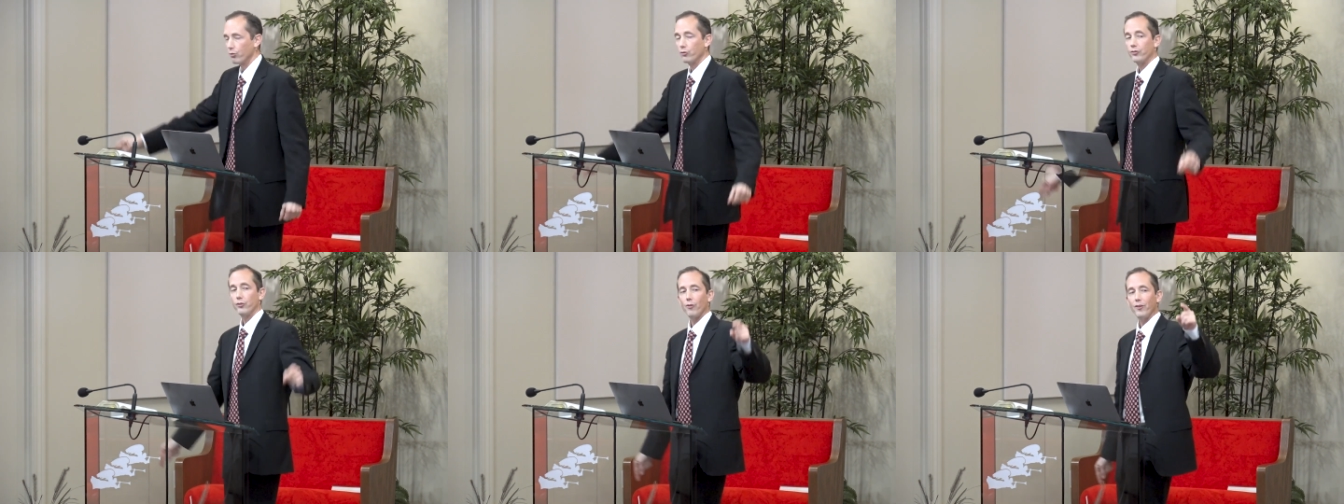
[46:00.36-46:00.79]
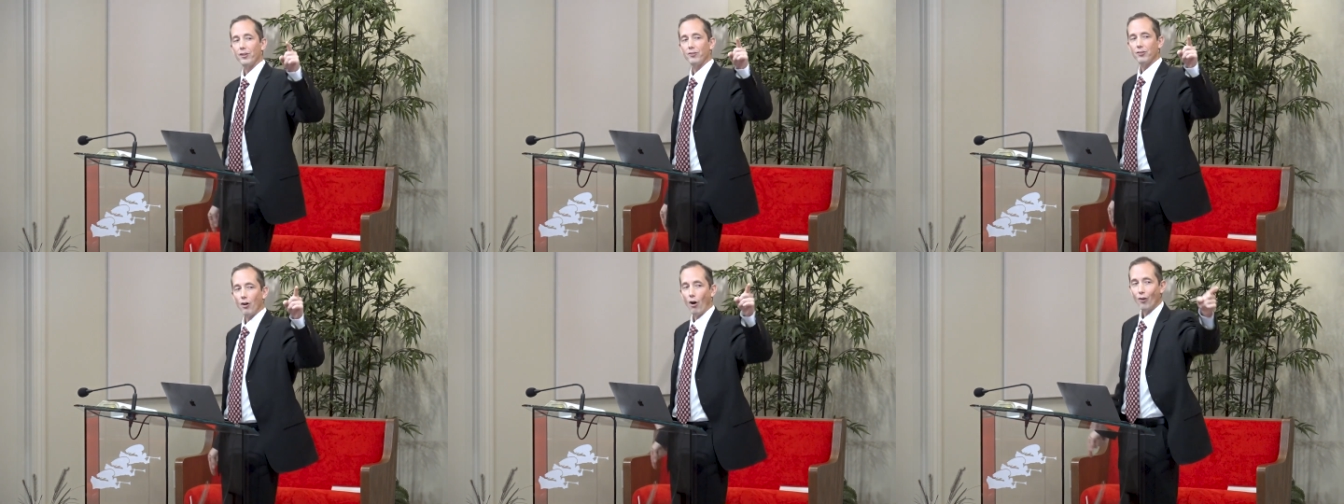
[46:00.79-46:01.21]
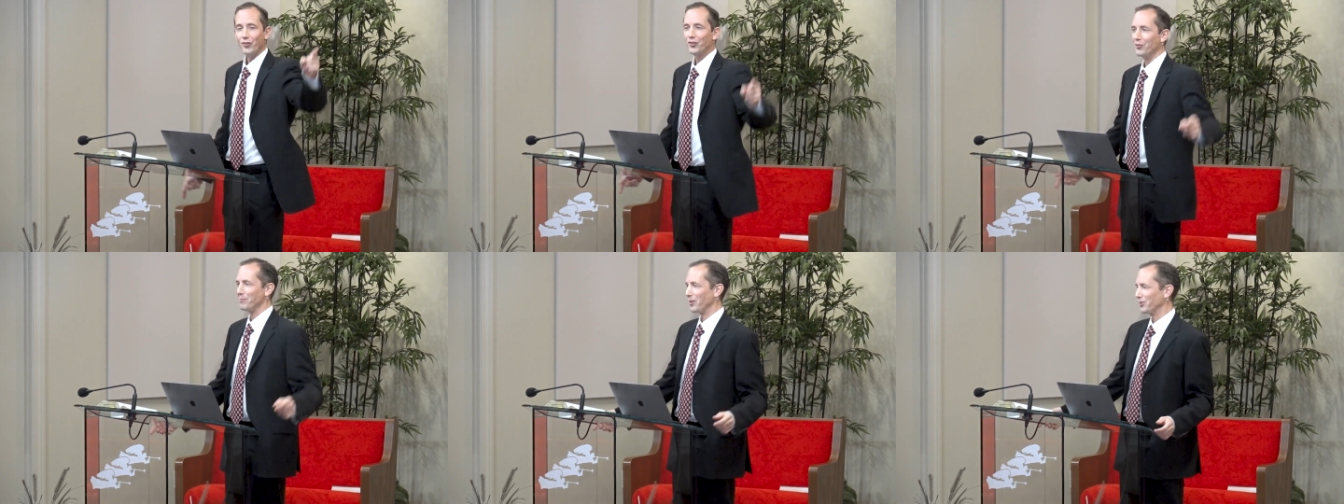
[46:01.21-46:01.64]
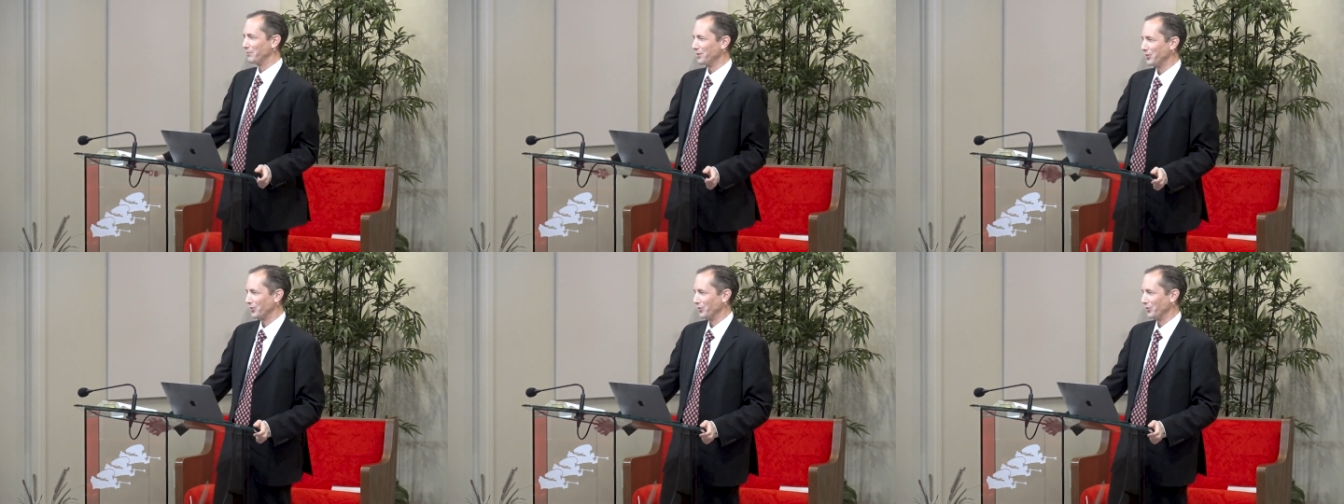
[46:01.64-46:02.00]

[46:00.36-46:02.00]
true, so this also must be